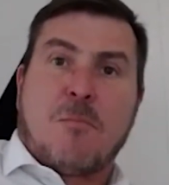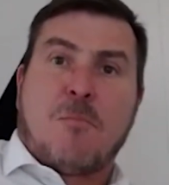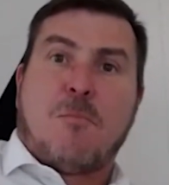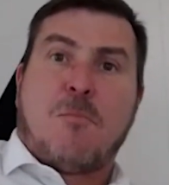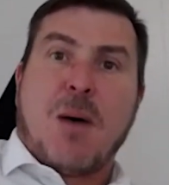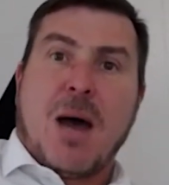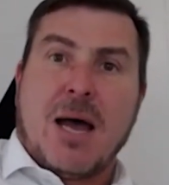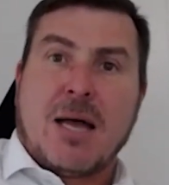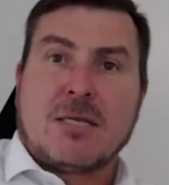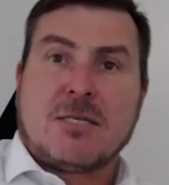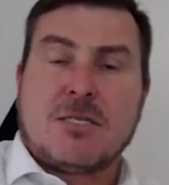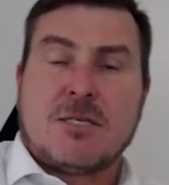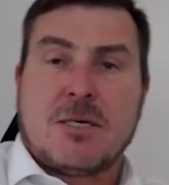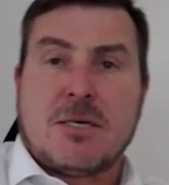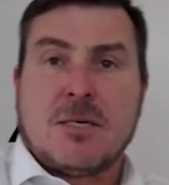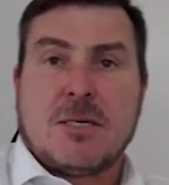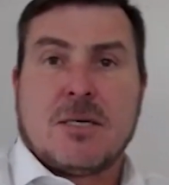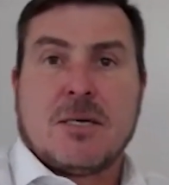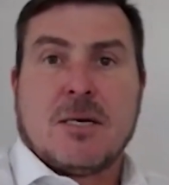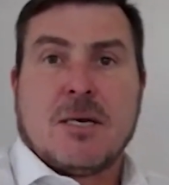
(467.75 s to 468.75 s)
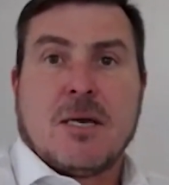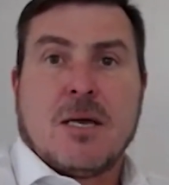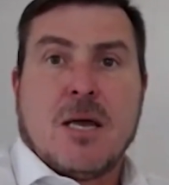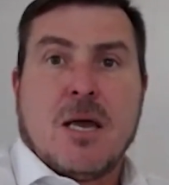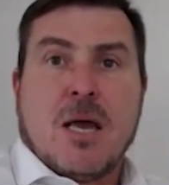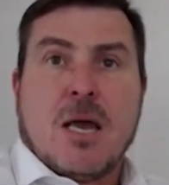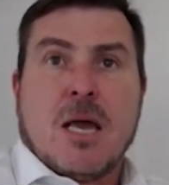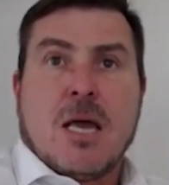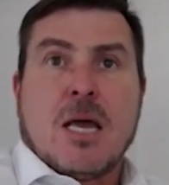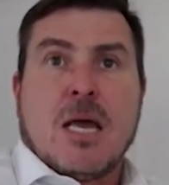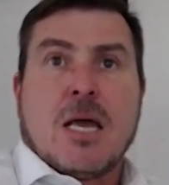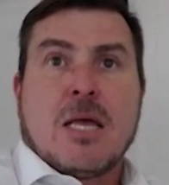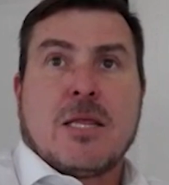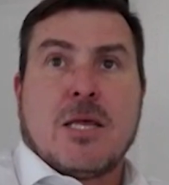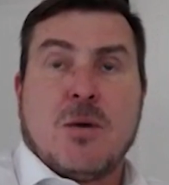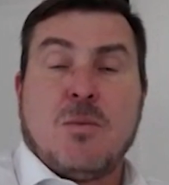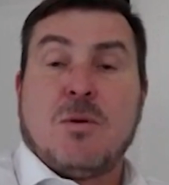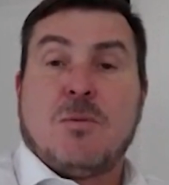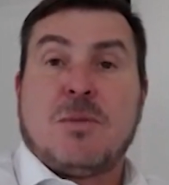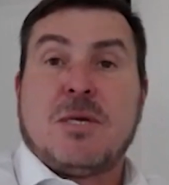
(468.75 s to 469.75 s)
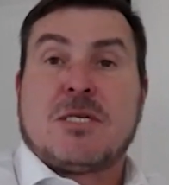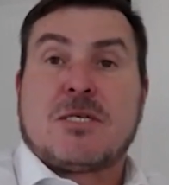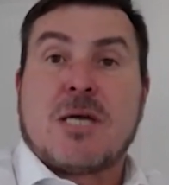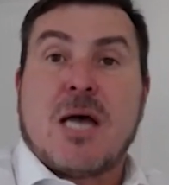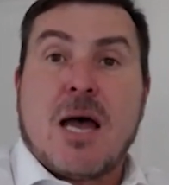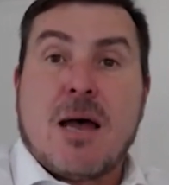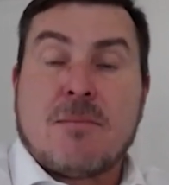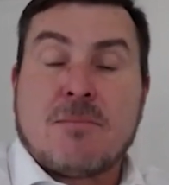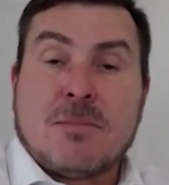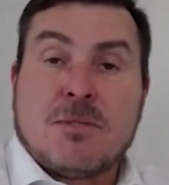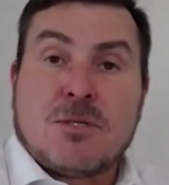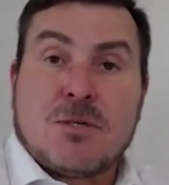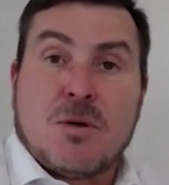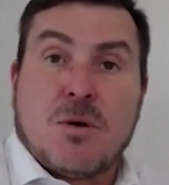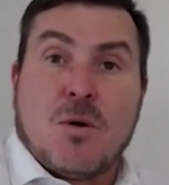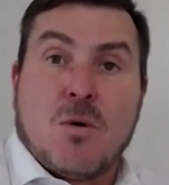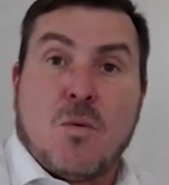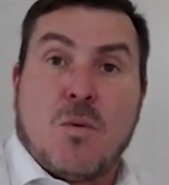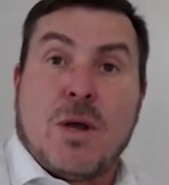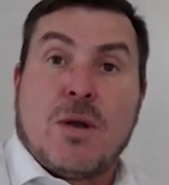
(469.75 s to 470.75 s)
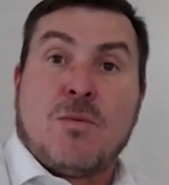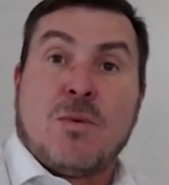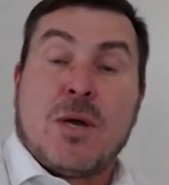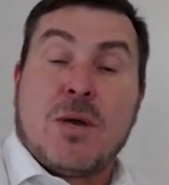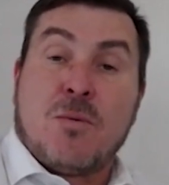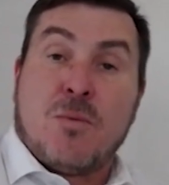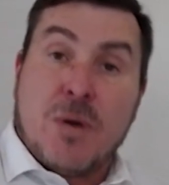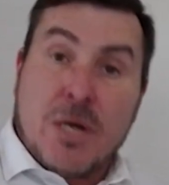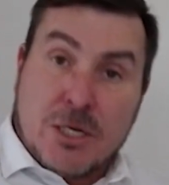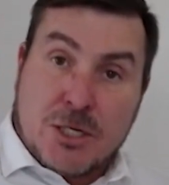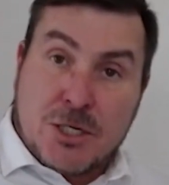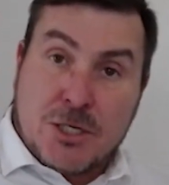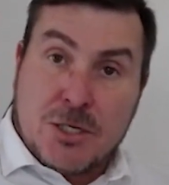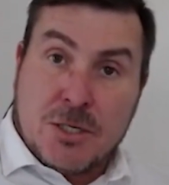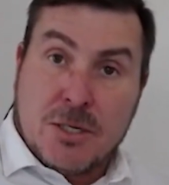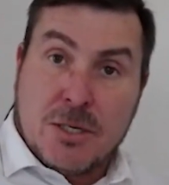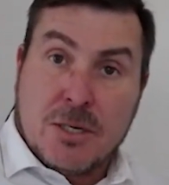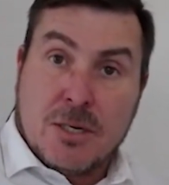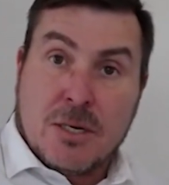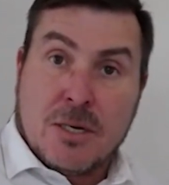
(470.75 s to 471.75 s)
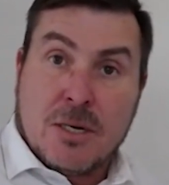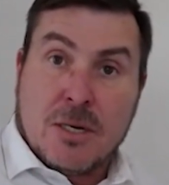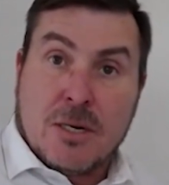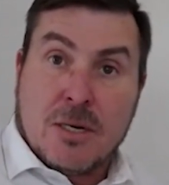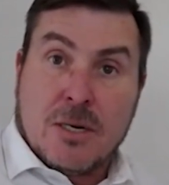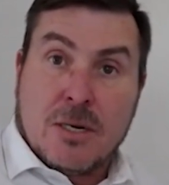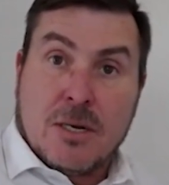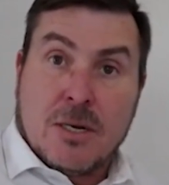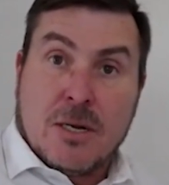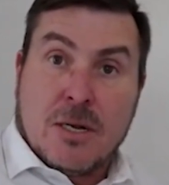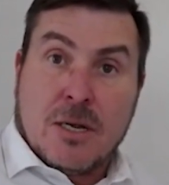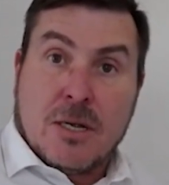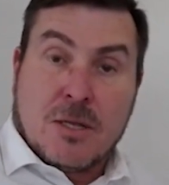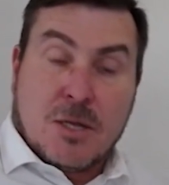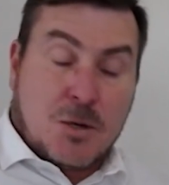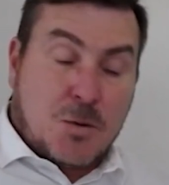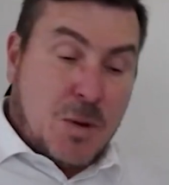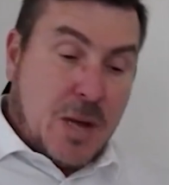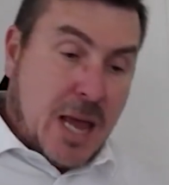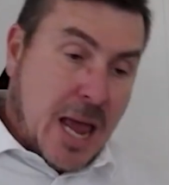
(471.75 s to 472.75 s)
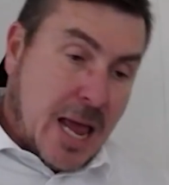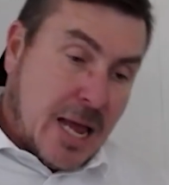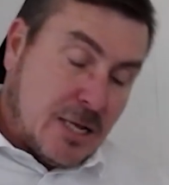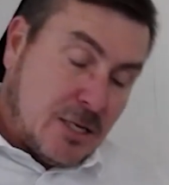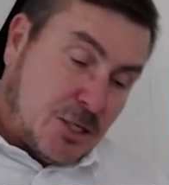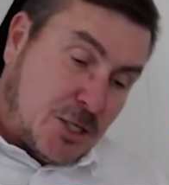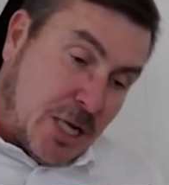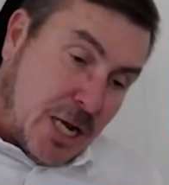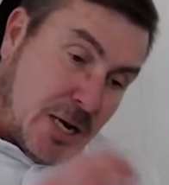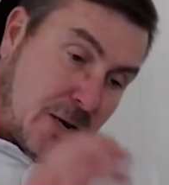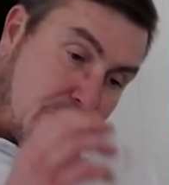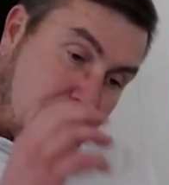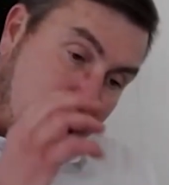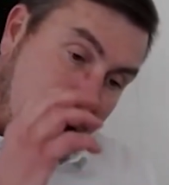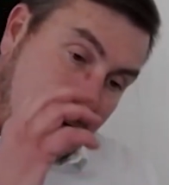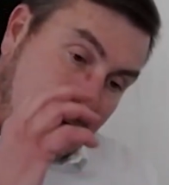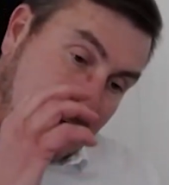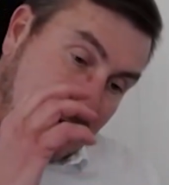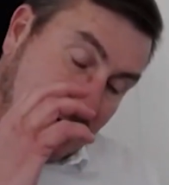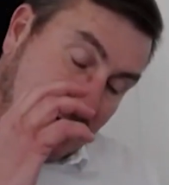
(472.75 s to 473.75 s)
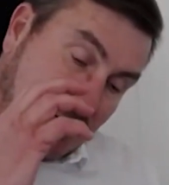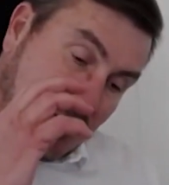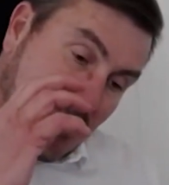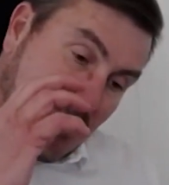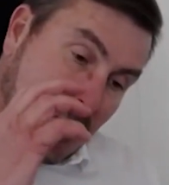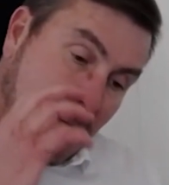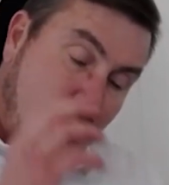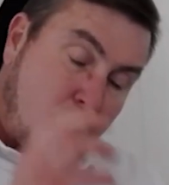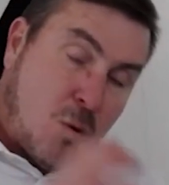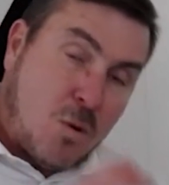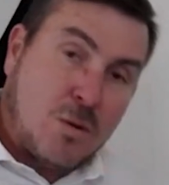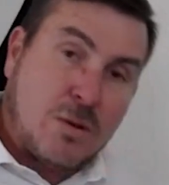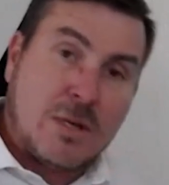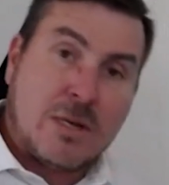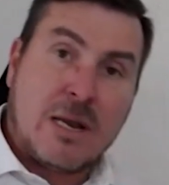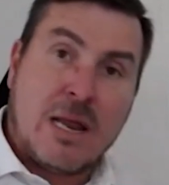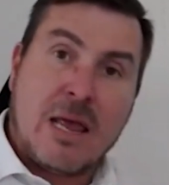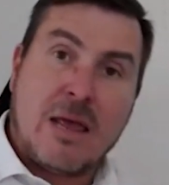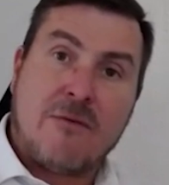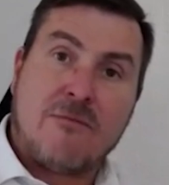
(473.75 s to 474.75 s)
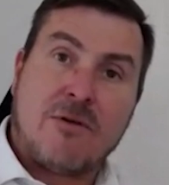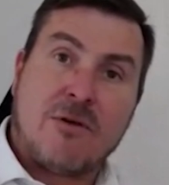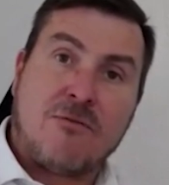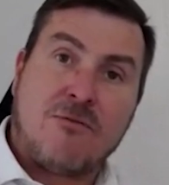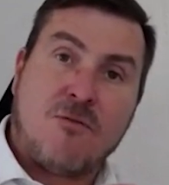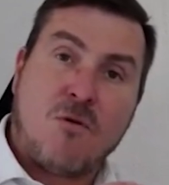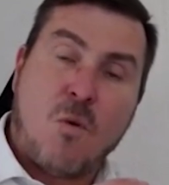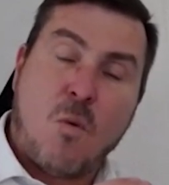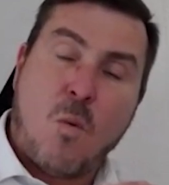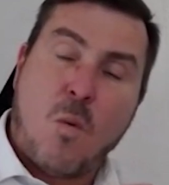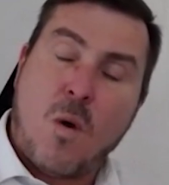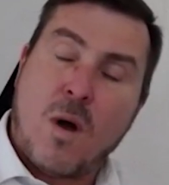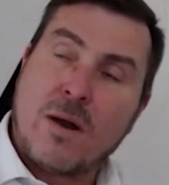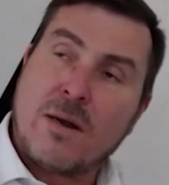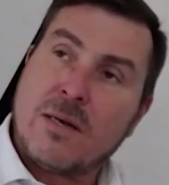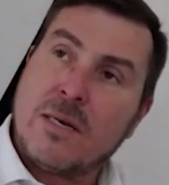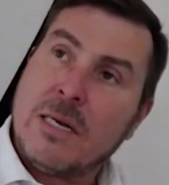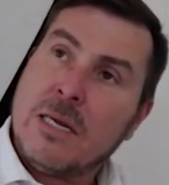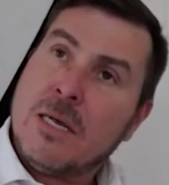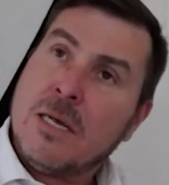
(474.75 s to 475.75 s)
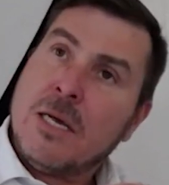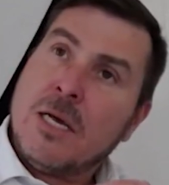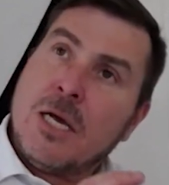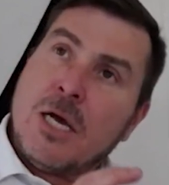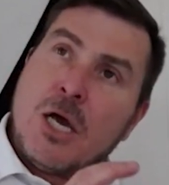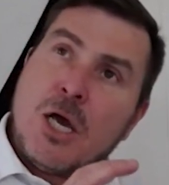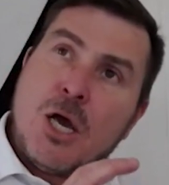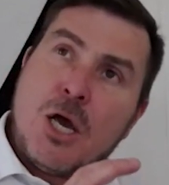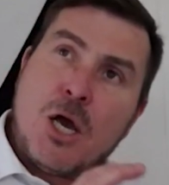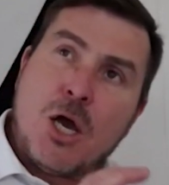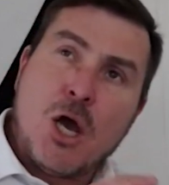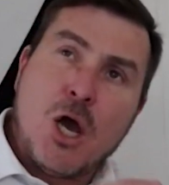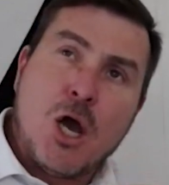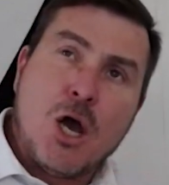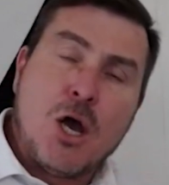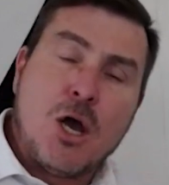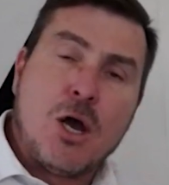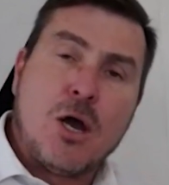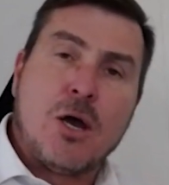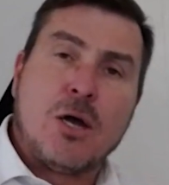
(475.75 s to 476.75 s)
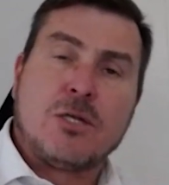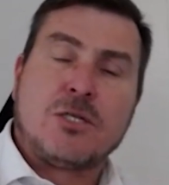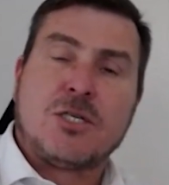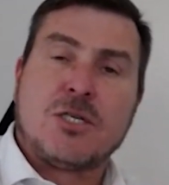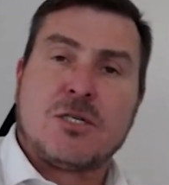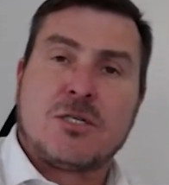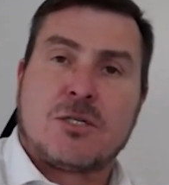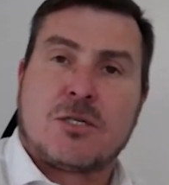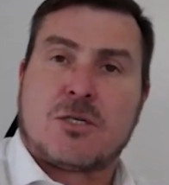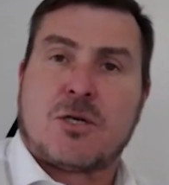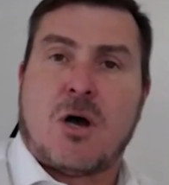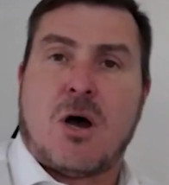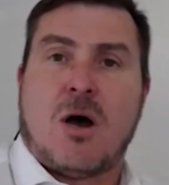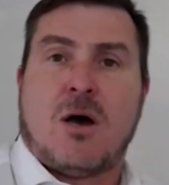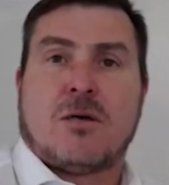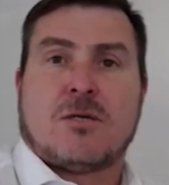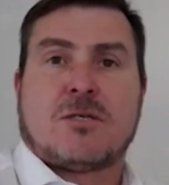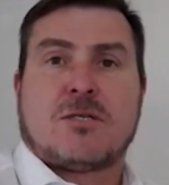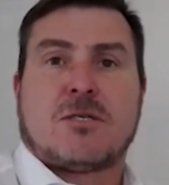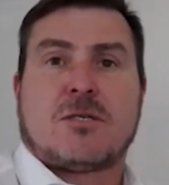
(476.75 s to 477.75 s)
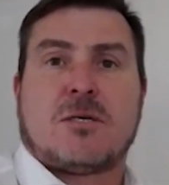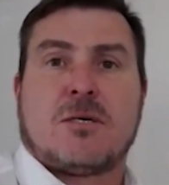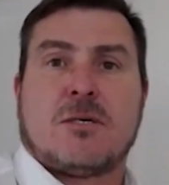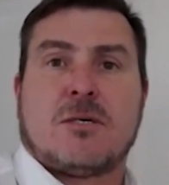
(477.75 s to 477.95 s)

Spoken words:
but there will be times when we wish that we had generators more than ever for one urgent task,